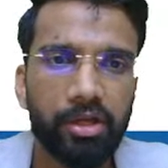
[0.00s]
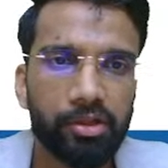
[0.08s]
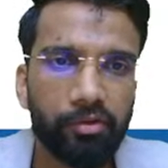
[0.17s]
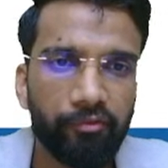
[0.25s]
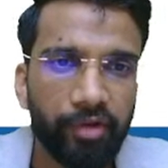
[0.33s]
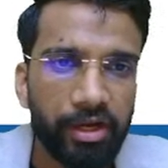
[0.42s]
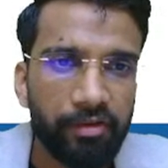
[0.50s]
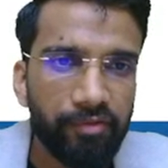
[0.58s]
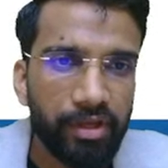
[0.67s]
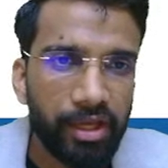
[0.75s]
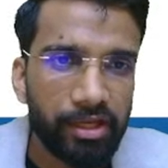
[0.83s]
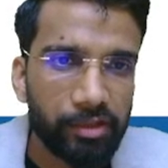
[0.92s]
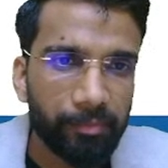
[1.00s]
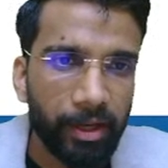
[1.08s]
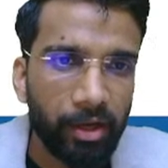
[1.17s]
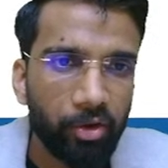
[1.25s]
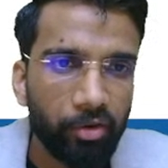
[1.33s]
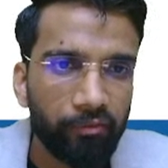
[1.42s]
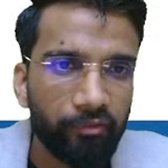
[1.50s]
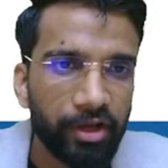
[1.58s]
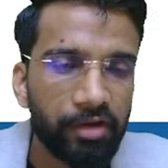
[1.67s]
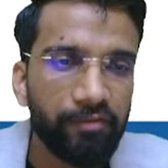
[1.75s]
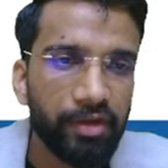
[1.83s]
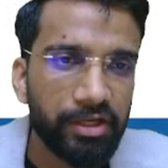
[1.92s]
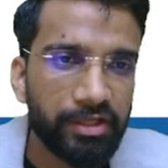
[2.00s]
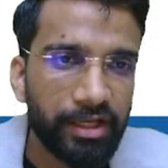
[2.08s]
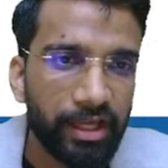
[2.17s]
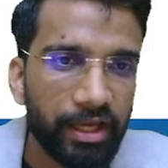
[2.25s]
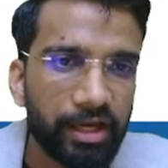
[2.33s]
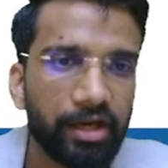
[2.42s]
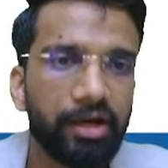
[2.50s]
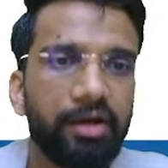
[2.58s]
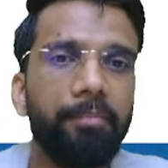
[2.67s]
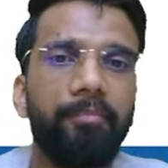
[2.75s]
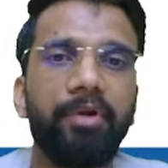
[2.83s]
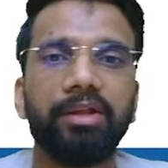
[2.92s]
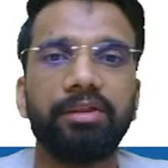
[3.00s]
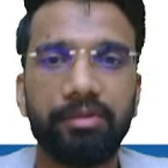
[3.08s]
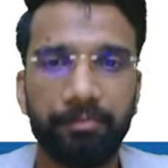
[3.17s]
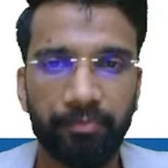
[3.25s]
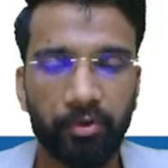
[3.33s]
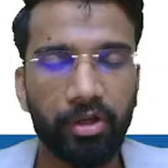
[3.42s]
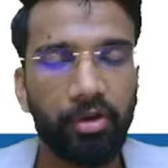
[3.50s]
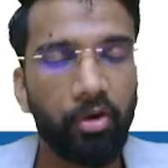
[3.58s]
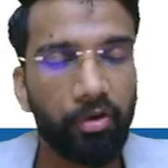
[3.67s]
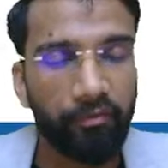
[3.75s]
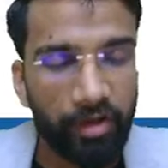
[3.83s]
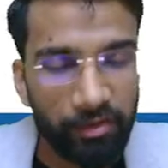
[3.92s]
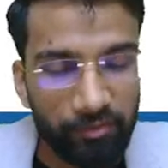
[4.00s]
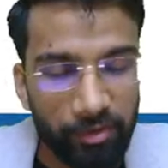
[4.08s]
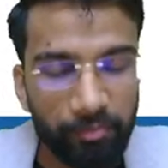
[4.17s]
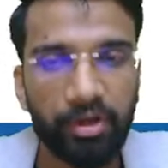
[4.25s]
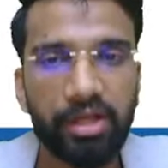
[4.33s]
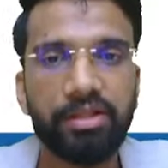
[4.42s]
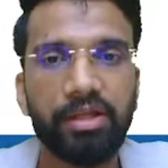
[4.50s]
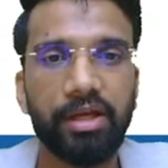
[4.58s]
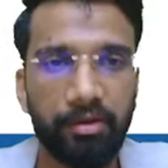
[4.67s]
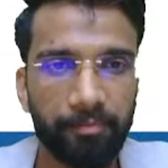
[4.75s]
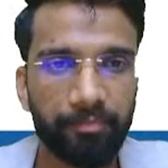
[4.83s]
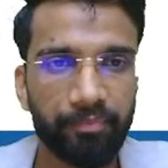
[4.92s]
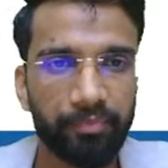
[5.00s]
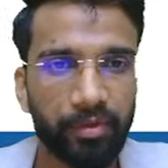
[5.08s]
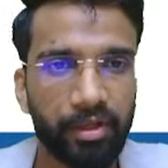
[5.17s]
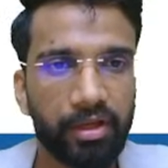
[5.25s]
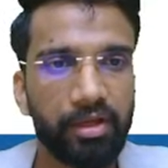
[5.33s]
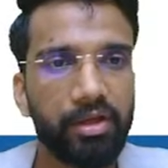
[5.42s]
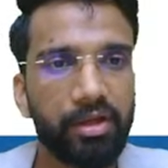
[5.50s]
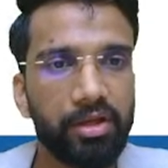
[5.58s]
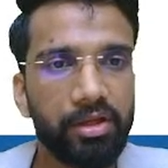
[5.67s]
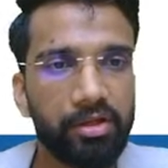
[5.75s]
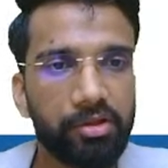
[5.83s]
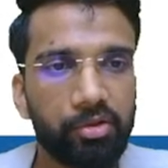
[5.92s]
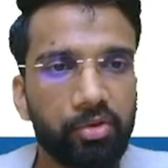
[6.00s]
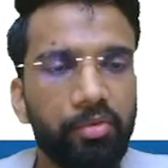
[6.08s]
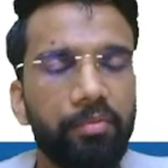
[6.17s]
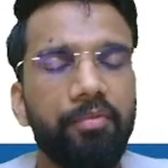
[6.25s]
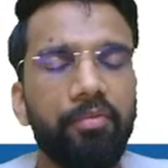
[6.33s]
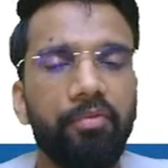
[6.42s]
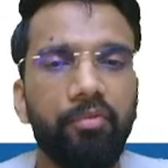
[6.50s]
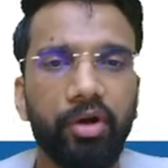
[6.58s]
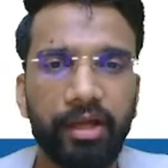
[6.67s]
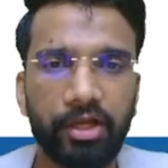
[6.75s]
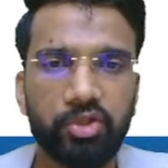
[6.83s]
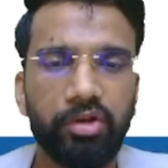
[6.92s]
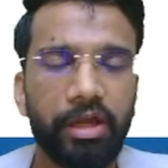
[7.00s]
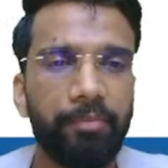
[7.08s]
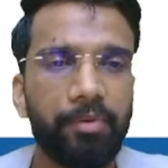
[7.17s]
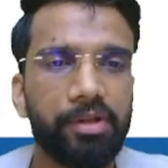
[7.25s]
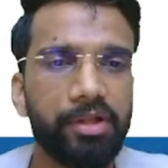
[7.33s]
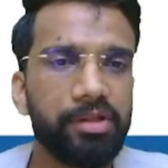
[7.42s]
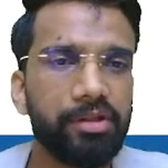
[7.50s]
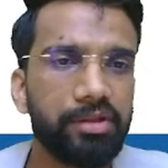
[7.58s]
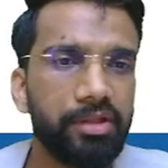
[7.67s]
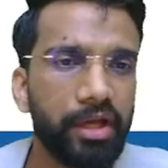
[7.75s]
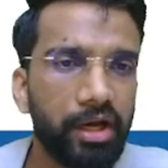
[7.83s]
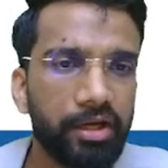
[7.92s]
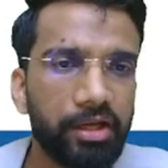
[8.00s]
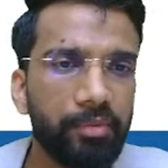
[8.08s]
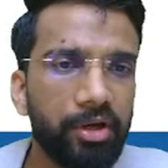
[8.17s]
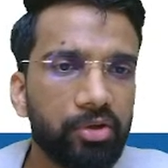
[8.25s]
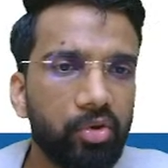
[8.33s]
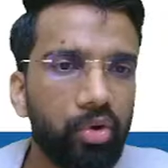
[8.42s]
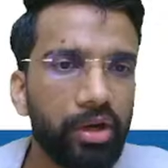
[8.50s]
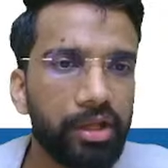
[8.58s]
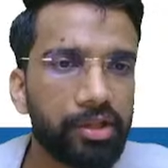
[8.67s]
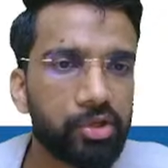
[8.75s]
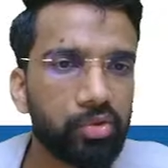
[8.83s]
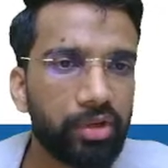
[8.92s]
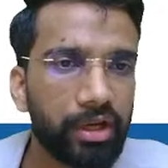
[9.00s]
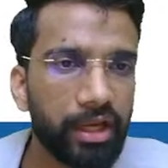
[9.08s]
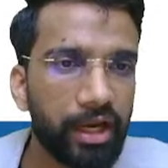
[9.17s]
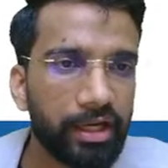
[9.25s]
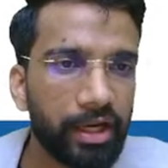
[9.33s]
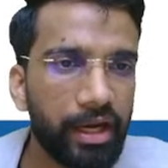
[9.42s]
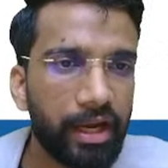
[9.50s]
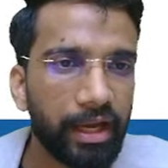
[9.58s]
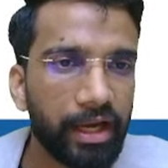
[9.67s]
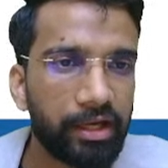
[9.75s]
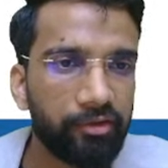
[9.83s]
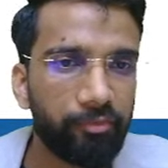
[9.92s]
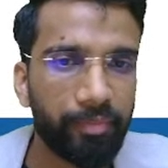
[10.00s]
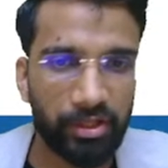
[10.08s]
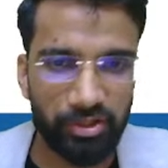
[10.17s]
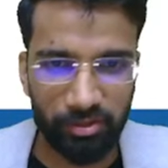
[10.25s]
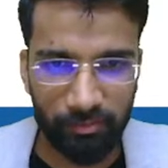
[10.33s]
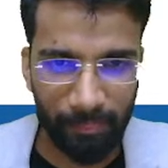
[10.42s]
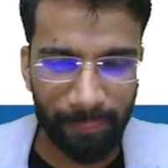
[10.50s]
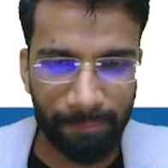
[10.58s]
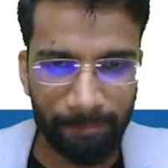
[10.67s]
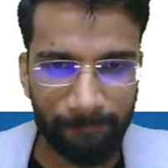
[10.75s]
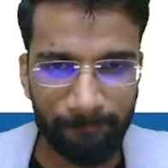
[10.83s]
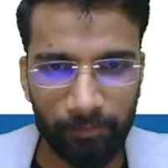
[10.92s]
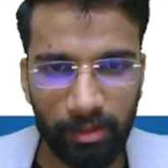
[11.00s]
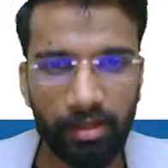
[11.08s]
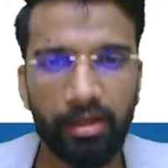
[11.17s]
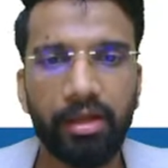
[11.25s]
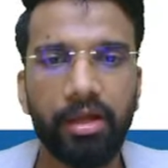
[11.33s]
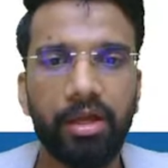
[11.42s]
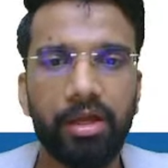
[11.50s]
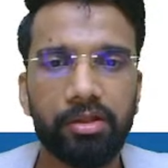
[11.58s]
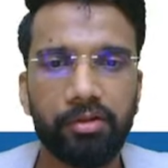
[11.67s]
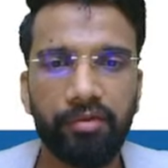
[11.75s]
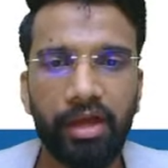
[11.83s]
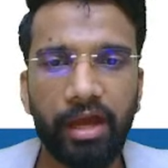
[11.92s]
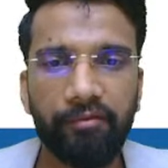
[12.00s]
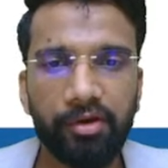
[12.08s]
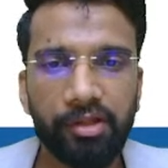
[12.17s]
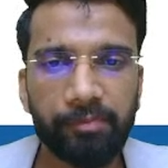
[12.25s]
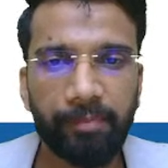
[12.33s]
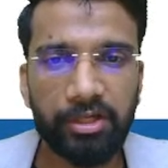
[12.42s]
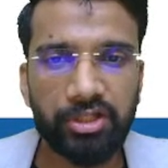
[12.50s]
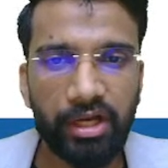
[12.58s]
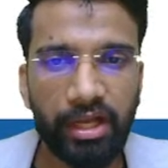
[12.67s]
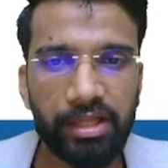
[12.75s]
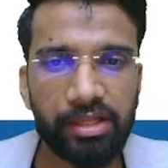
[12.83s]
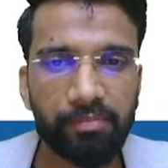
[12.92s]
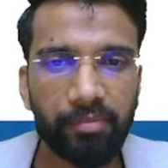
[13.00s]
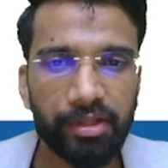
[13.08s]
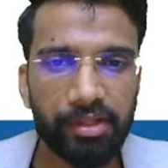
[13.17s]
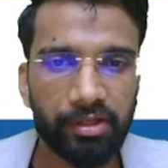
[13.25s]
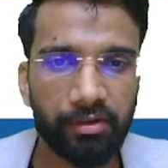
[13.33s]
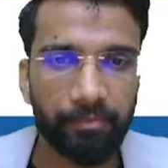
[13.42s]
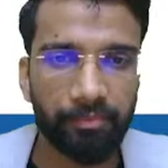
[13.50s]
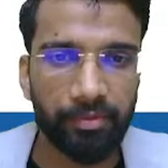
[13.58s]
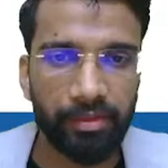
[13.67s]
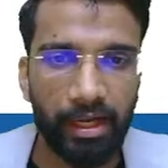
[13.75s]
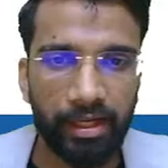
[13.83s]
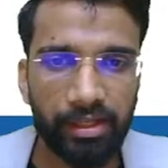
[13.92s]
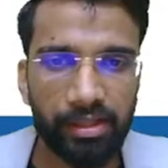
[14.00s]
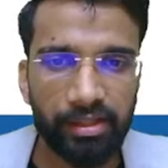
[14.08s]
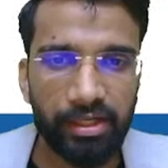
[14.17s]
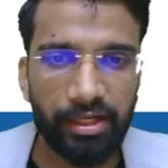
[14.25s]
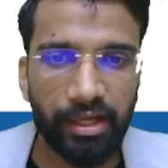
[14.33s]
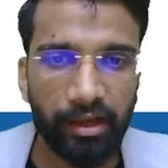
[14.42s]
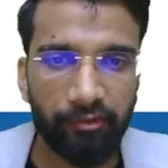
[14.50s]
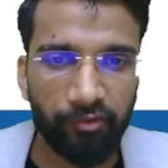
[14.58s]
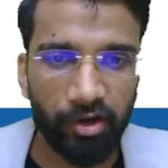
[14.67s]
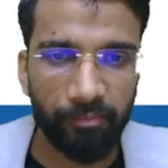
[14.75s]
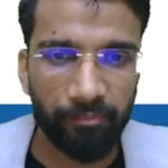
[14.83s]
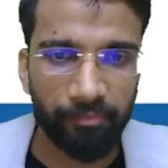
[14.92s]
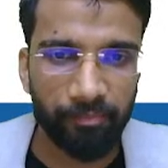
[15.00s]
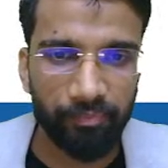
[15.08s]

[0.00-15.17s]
So when we inspire or when we take a breath, okay, or when we breathe in, okay, so what actually happens is the ultimate goal is to create a negative pressure. Okay, so we have a specialized muscle, that is the diaphragm.